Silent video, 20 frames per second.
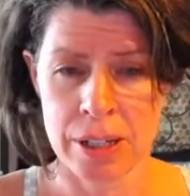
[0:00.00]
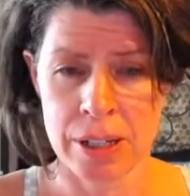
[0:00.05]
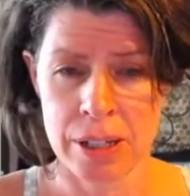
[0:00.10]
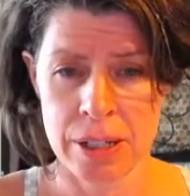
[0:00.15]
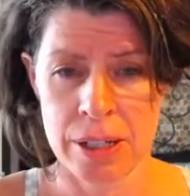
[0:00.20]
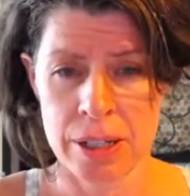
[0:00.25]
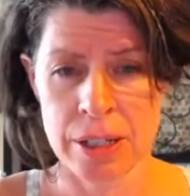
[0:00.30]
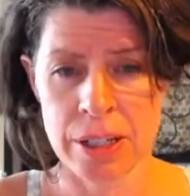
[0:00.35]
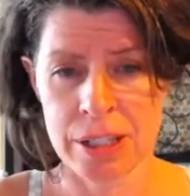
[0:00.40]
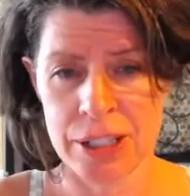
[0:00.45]

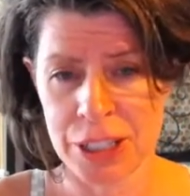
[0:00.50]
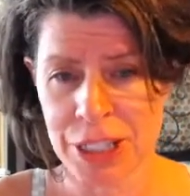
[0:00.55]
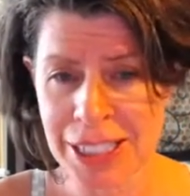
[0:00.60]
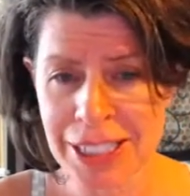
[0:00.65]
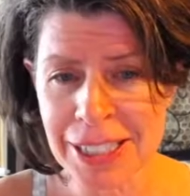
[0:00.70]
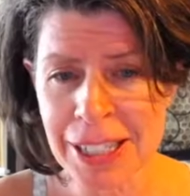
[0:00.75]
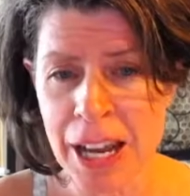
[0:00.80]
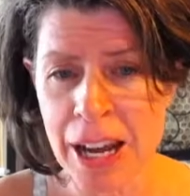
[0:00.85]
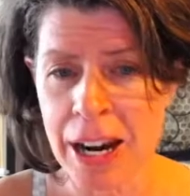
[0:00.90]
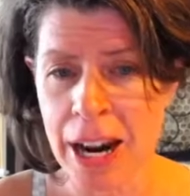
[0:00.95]
Because
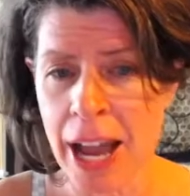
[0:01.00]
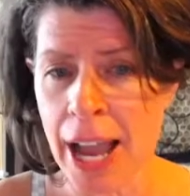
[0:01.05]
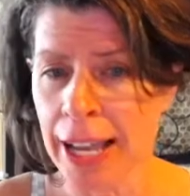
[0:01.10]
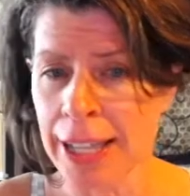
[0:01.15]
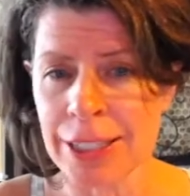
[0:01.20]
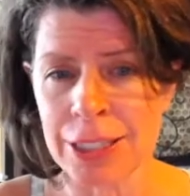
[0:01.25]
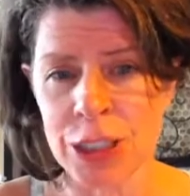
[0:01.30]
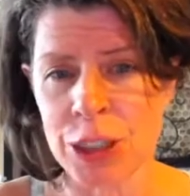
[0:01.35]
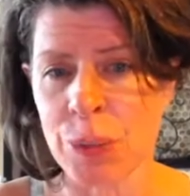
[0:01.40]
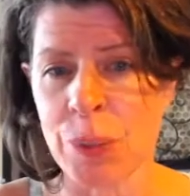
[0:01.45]
she's not
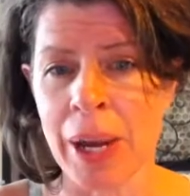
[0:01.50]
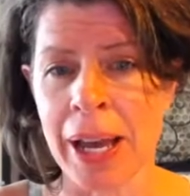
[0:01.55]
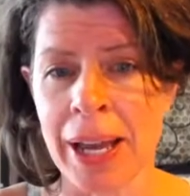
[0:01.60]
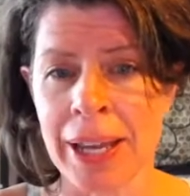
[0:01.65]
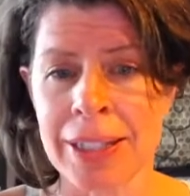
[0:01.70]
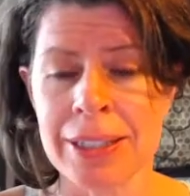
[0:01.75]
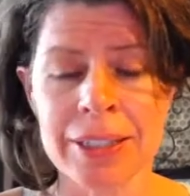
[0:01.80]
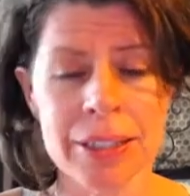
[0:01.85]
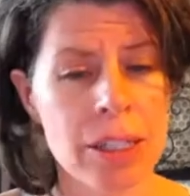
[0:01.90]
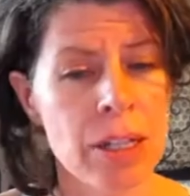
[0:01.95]
nice to
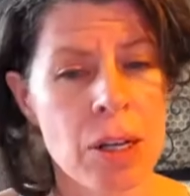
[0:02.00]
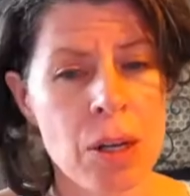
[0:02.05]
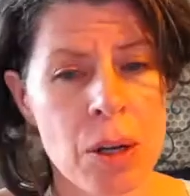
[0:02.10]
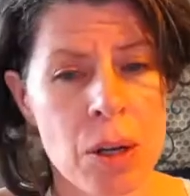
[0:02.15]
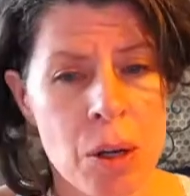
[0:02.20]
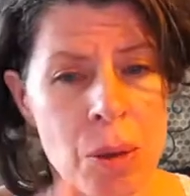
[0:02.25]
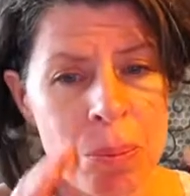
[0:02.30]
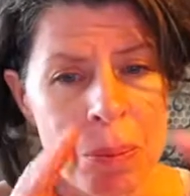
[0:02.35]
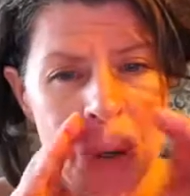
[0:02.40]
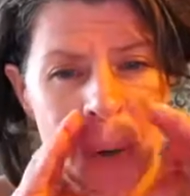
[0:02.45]
us.
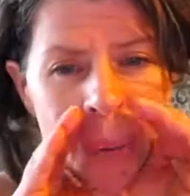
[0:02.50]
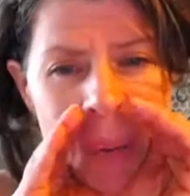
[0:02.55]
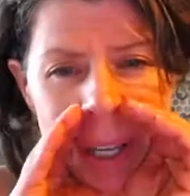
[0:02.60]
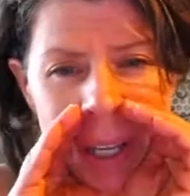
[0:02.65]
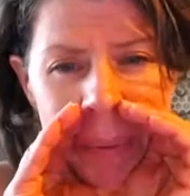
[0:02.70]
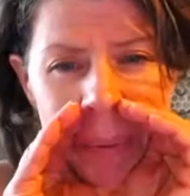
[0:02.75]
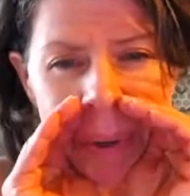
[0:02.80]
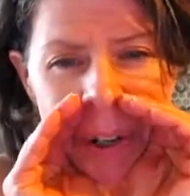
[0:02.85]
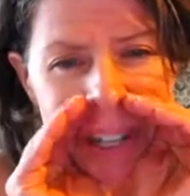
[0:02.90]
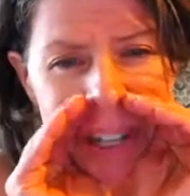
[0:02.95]
But
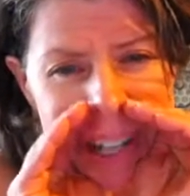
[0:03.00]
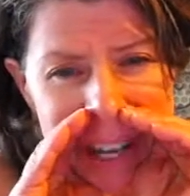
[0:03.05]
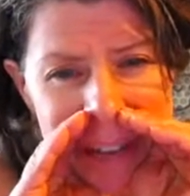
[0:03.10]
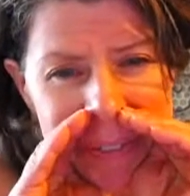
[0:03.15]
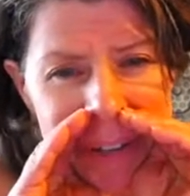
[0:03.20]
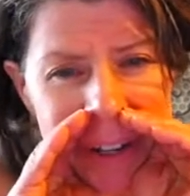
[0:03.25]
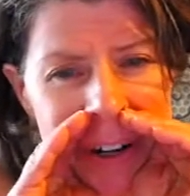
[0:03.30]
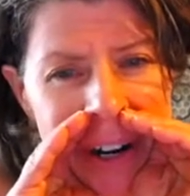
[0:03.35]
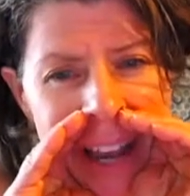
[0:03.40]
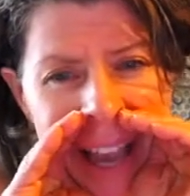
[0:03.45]
we were
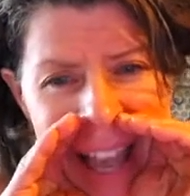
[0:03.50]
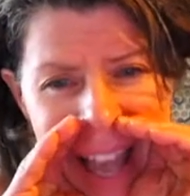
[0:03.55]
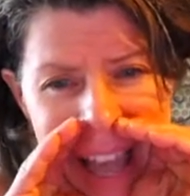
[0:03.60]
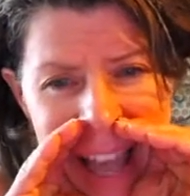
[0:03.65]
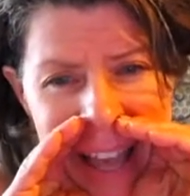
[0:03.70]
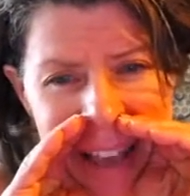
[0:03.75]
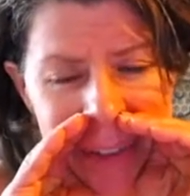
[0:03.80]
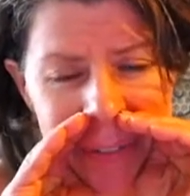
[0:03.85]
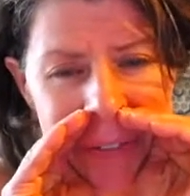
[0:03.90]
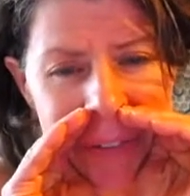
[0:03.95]
never,
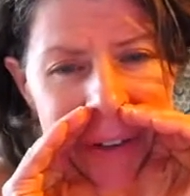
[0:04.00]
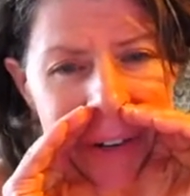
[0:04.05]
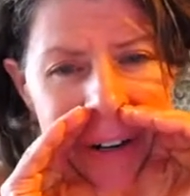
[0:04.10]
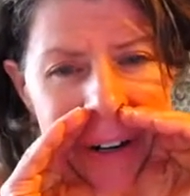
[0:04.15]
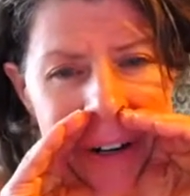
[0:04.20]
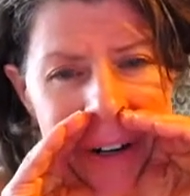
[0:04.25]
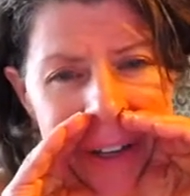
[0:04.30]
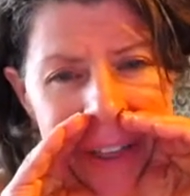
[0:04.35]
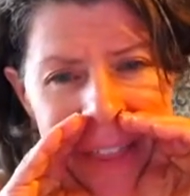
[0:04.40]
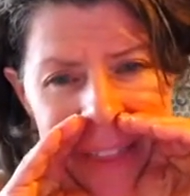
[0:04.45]
ever
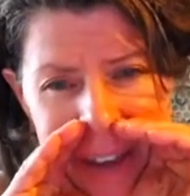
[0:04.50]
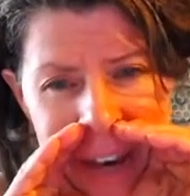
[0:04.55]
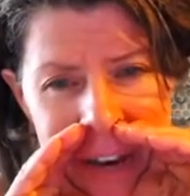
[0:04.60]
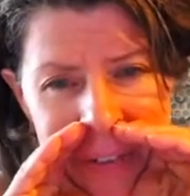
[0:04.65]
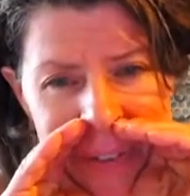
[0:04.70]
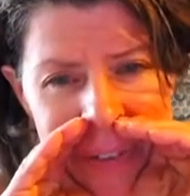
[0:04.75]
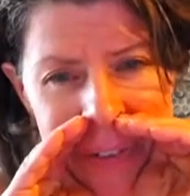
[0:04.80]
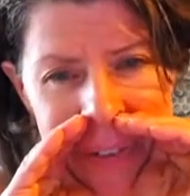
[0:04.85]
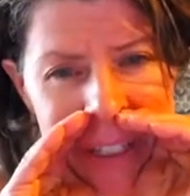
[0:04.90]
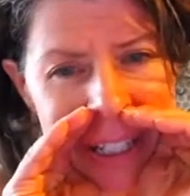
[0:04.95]

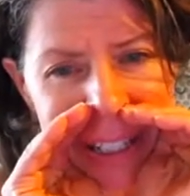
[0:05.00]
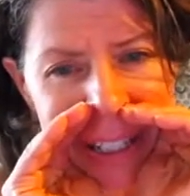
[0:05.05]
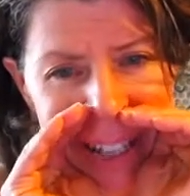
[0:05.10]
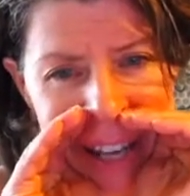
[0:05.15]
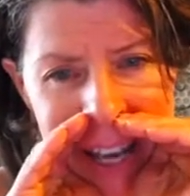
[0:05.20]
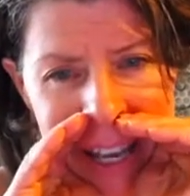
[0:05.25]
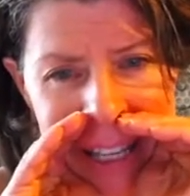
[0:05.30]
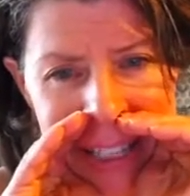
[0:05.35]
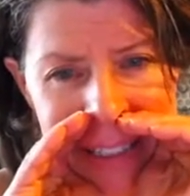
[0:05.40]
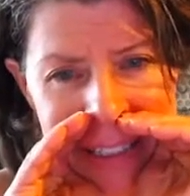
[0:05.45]
thoughtfully
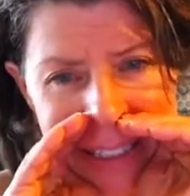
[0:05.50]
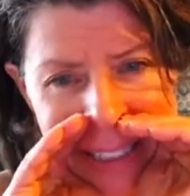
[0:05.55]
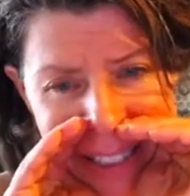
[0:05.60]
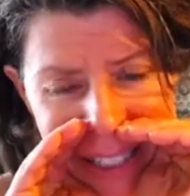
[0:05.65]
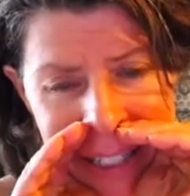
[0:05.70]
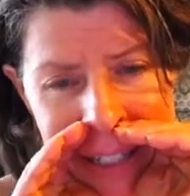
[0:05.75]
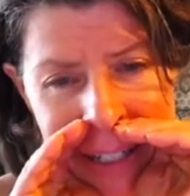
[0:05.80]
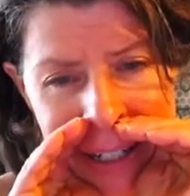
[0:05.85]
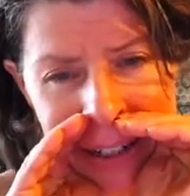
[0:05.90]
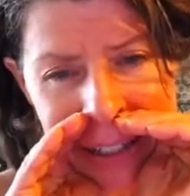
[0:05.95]
nice
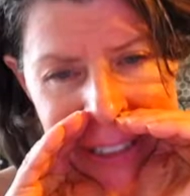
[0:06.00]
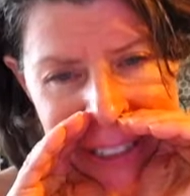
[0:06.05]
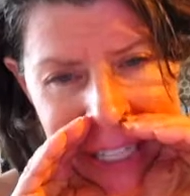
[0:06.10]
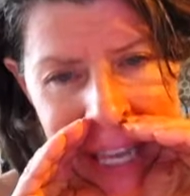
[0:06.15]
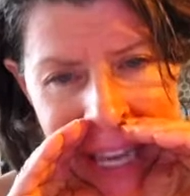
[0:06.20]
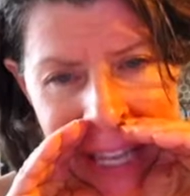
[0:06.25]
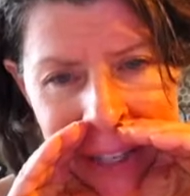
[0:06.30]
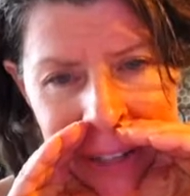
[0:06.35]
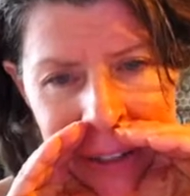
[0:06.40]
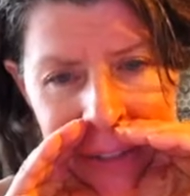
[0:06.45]
in
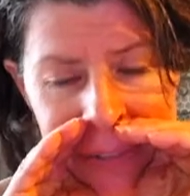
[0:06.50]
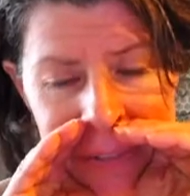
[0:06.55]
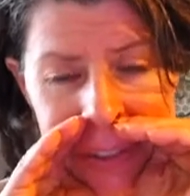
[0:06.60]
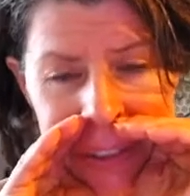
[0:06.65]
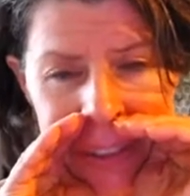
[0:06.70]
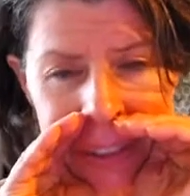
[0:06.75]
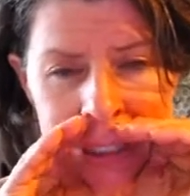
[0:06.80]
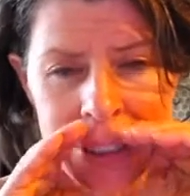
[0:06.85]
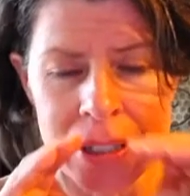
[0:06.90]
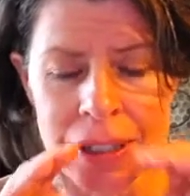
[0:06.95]

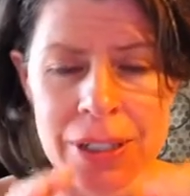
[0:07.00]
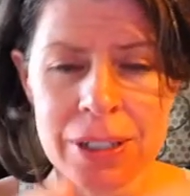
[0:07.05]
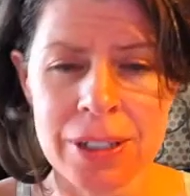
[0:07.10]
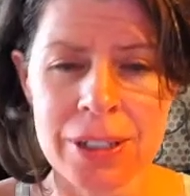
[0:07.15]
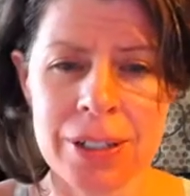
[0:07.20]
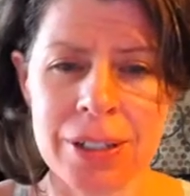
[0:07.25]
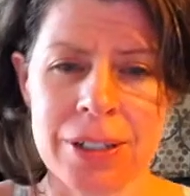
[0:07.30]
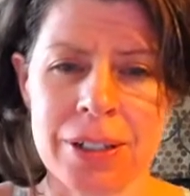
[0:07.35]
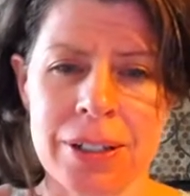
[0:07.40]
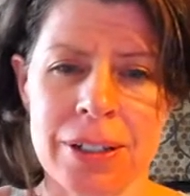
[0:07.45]
ourselves.
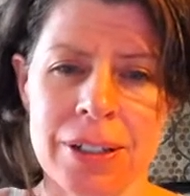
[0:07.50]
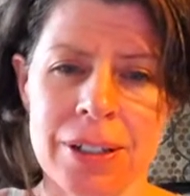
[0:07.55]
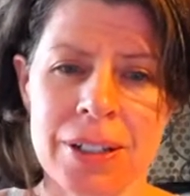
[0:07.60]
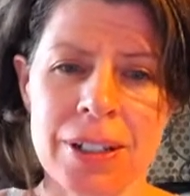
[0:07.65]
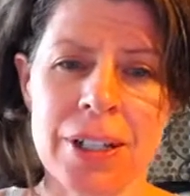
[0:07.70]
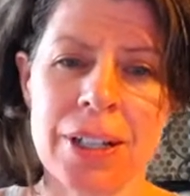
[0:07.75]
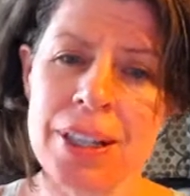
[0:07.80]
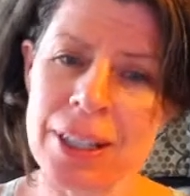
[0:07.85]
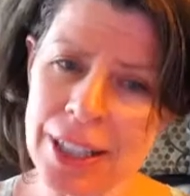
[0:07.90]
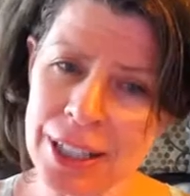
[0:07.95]

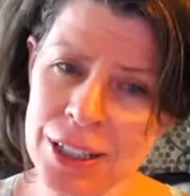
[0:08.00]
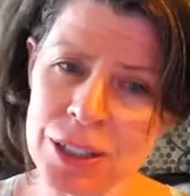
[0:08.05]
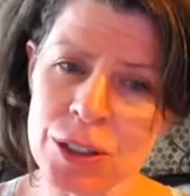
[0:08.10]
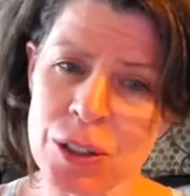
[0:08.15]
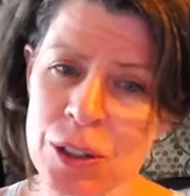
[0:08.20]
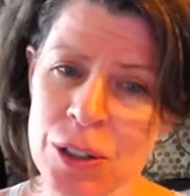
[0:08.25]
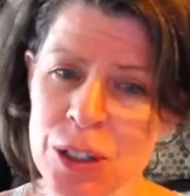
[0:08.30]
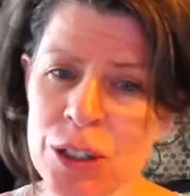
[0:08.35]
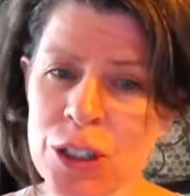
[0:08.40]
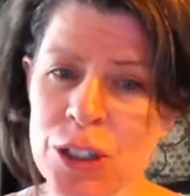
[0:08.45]
Let's
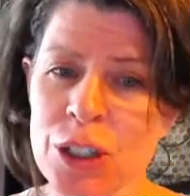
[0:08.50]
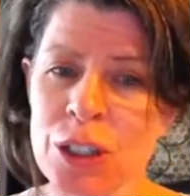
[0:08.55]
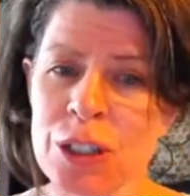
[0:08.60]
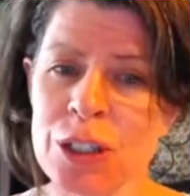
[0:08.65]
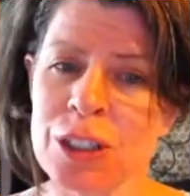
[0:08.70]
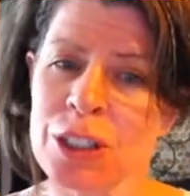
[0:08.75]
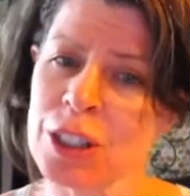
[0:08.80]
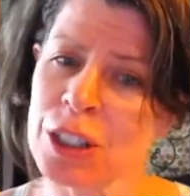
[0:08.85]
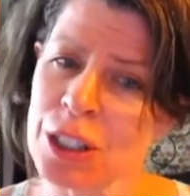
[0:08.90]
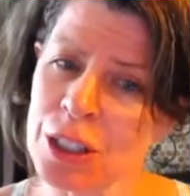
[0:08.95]
go to
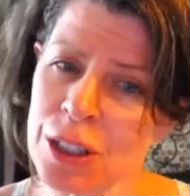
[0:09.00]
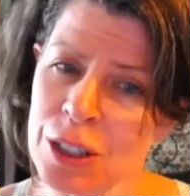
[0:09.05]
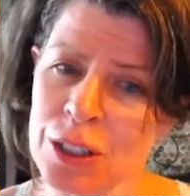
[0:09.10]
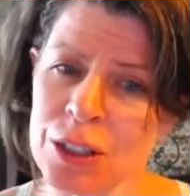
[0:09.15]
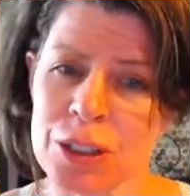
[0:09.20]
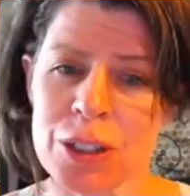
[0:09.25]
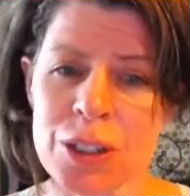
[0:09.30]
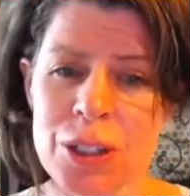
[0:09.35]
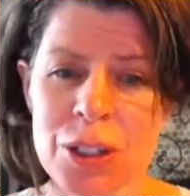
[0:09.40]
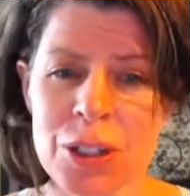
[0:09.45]
church
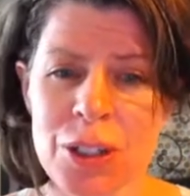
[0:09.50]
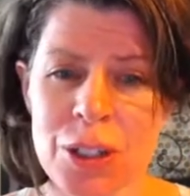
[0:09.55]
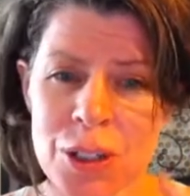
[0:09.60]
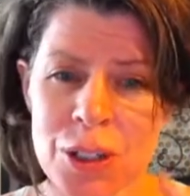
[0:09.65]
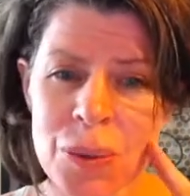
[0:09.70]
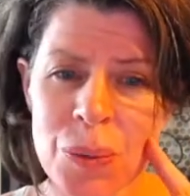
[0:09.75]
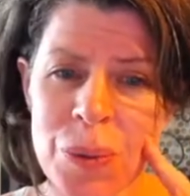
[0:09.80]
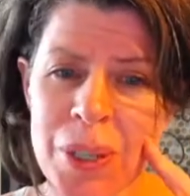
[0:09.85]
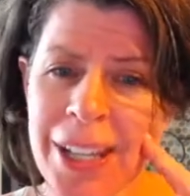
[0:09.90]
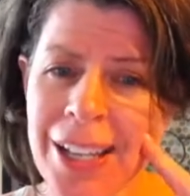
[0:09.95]
because
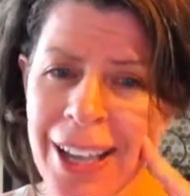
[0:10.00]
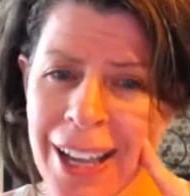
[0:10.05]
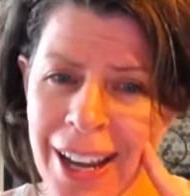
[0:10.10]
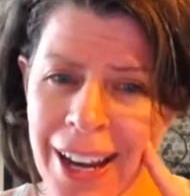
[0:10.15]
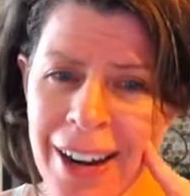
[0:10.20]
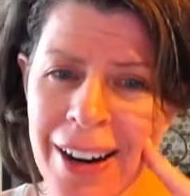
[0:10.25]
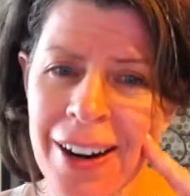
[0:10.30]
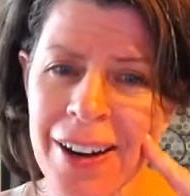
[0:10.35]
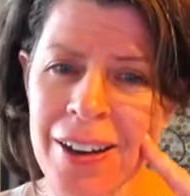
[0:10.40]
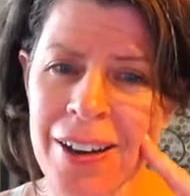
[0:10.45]
we
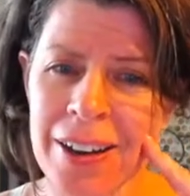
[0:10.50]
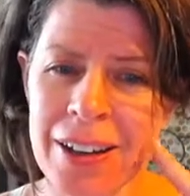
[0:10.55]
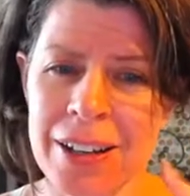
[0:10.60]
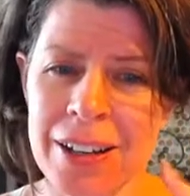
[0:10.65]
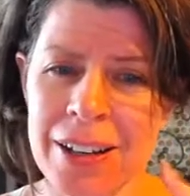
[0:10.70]
care.